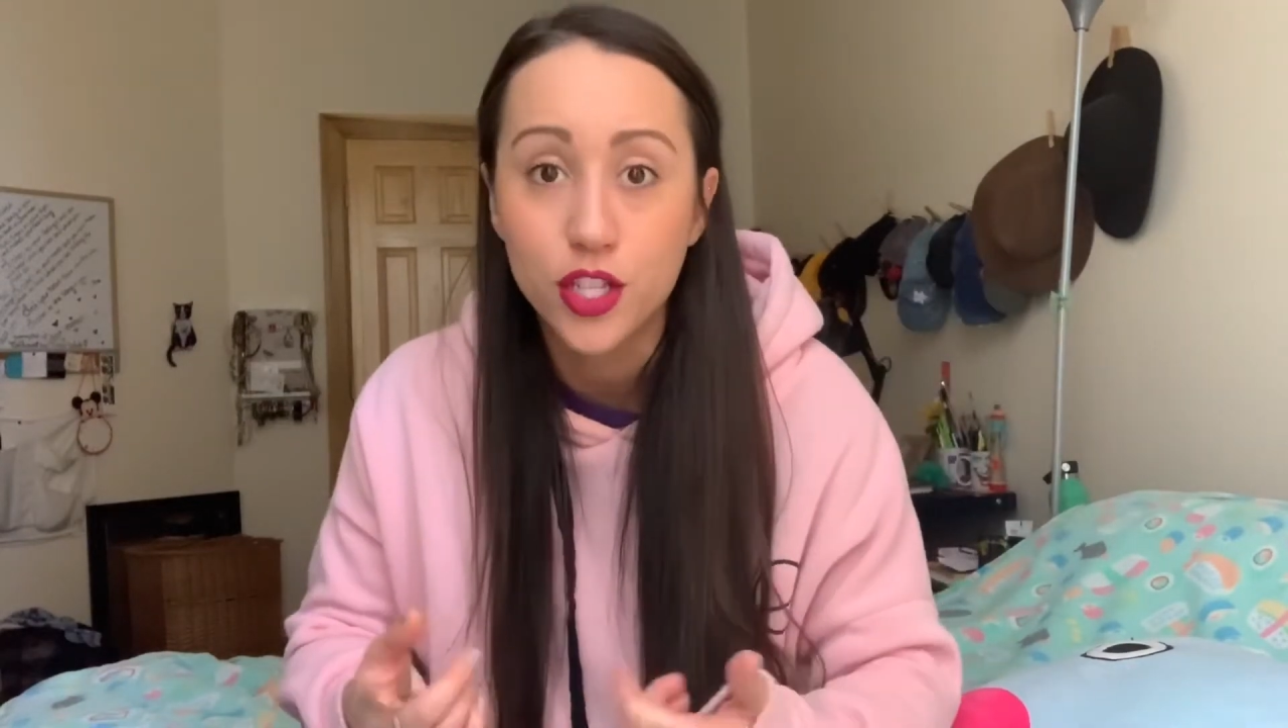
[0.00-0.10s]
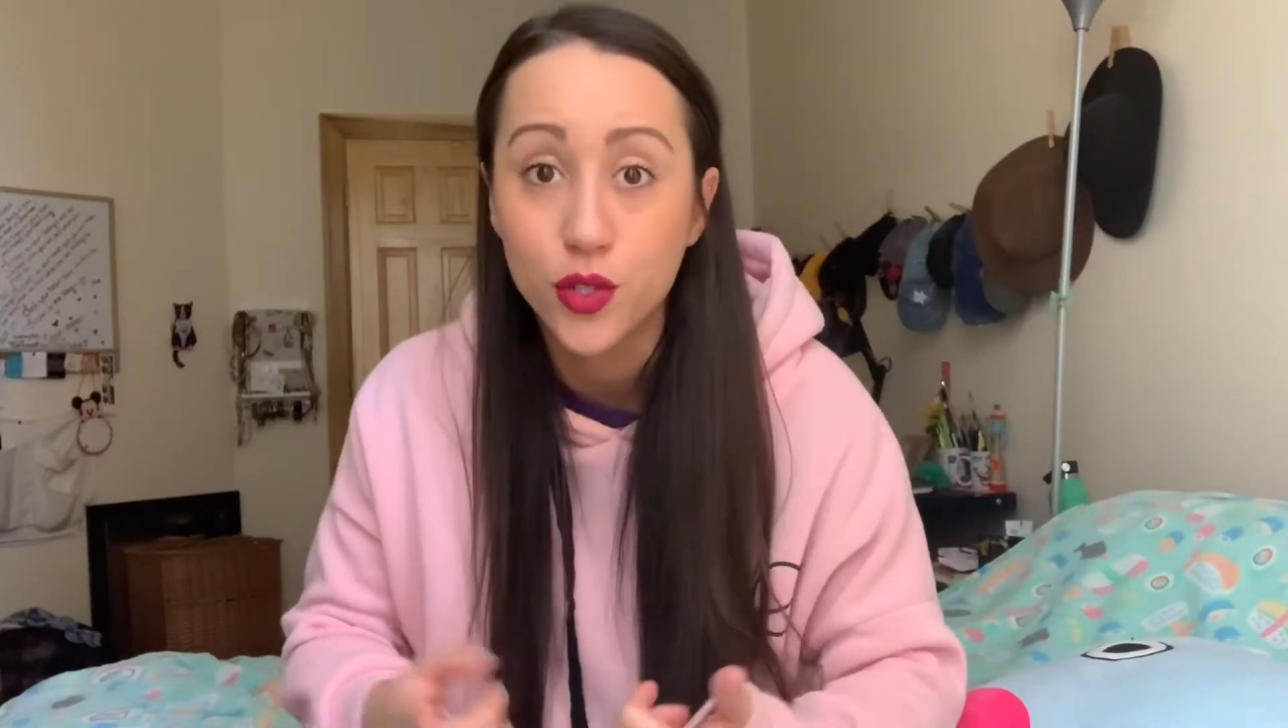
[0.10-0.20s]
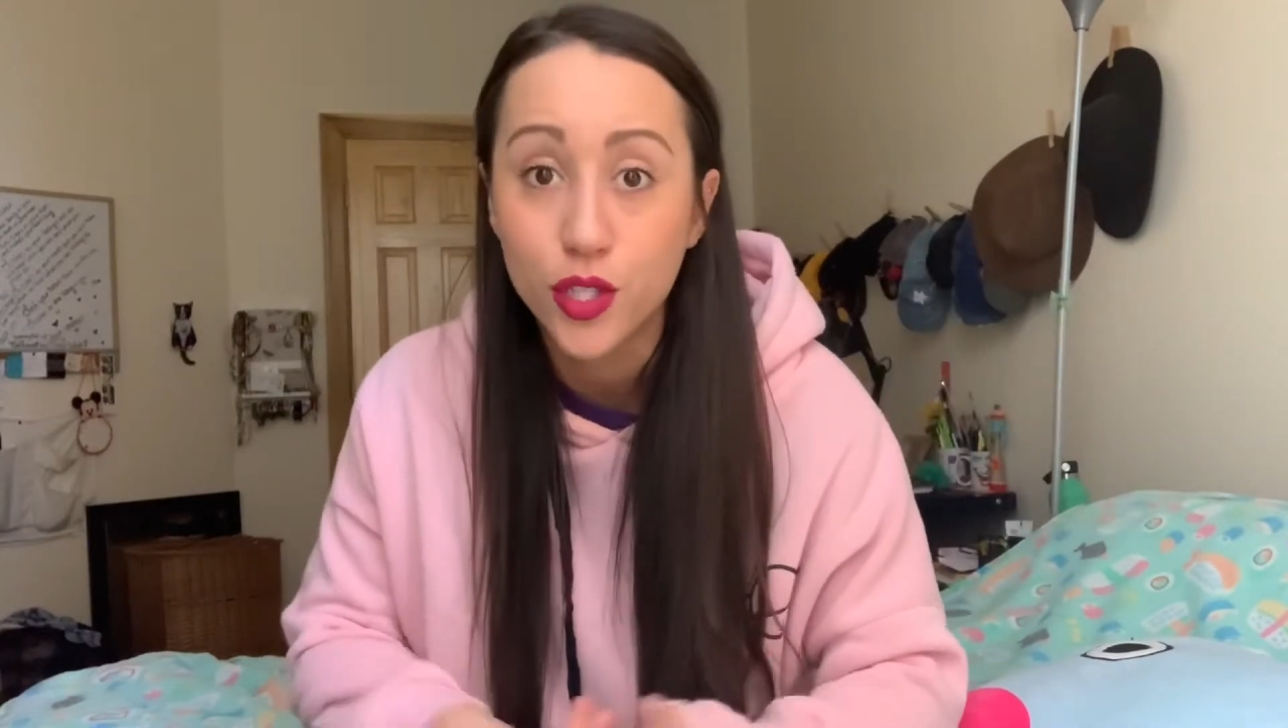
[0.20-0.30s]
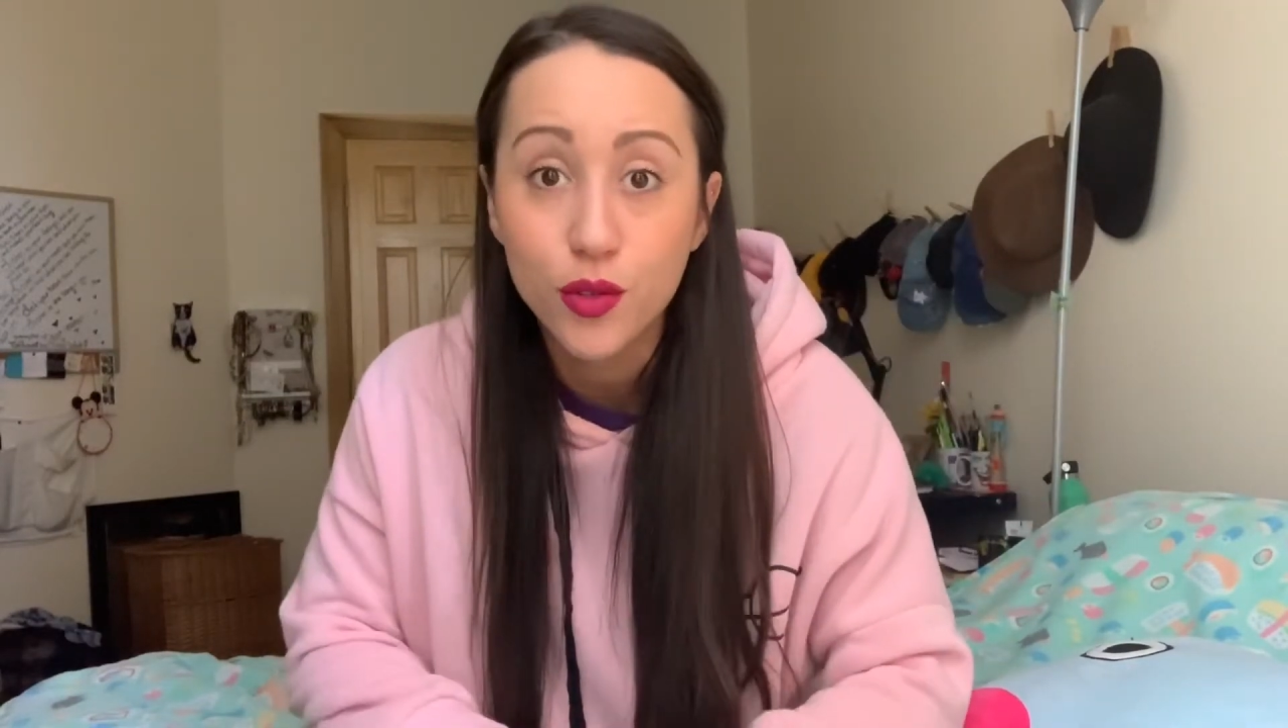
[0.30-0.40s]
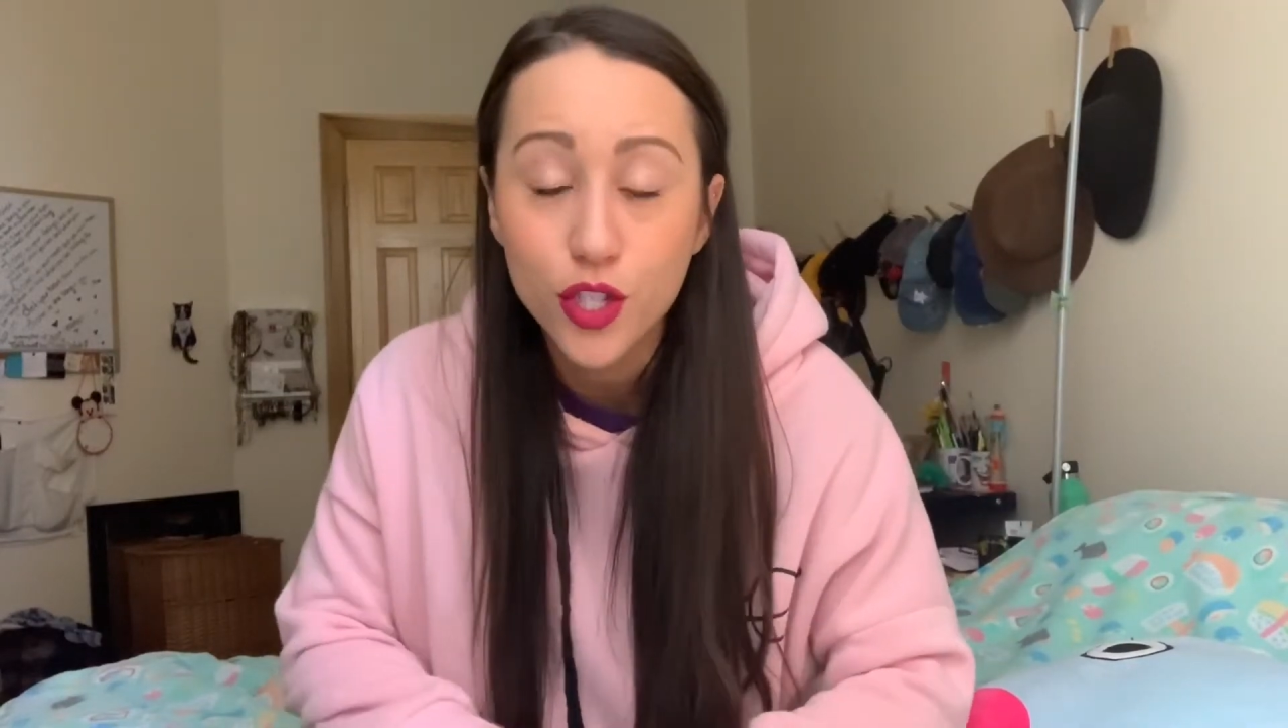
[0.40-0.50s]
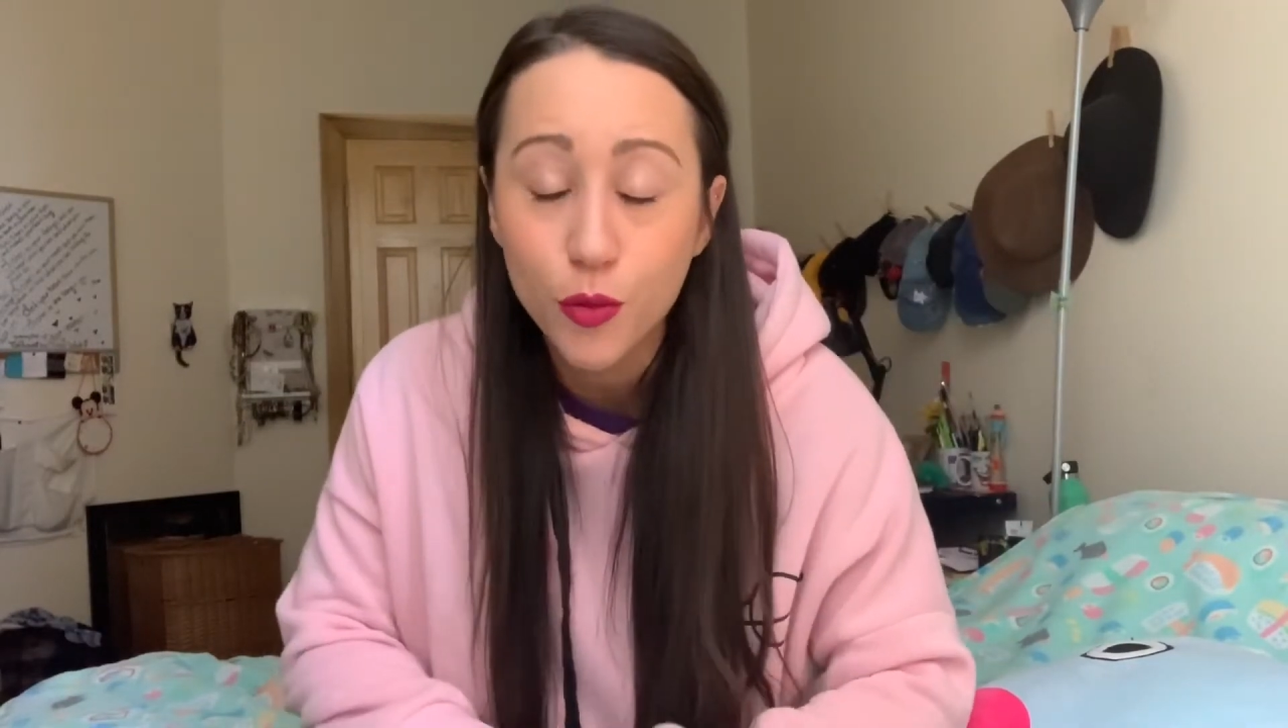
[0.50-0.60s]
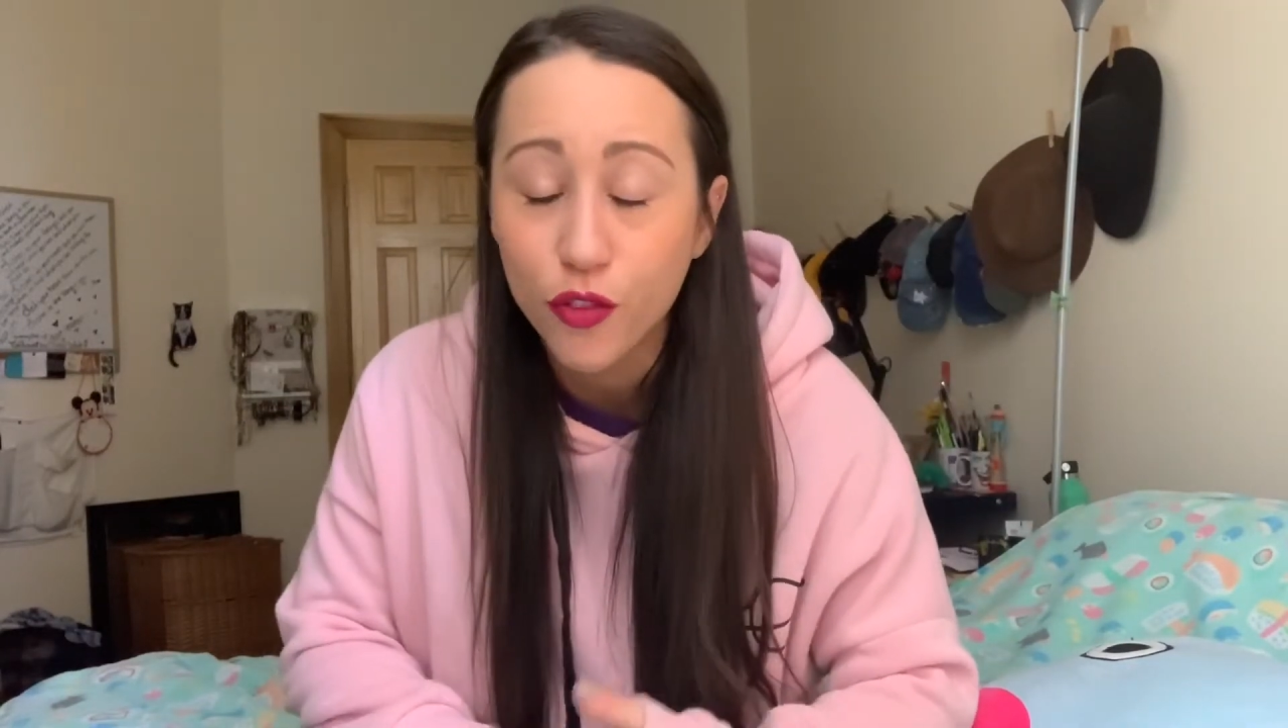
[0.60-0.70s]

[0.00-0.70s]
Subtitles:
do YouTube for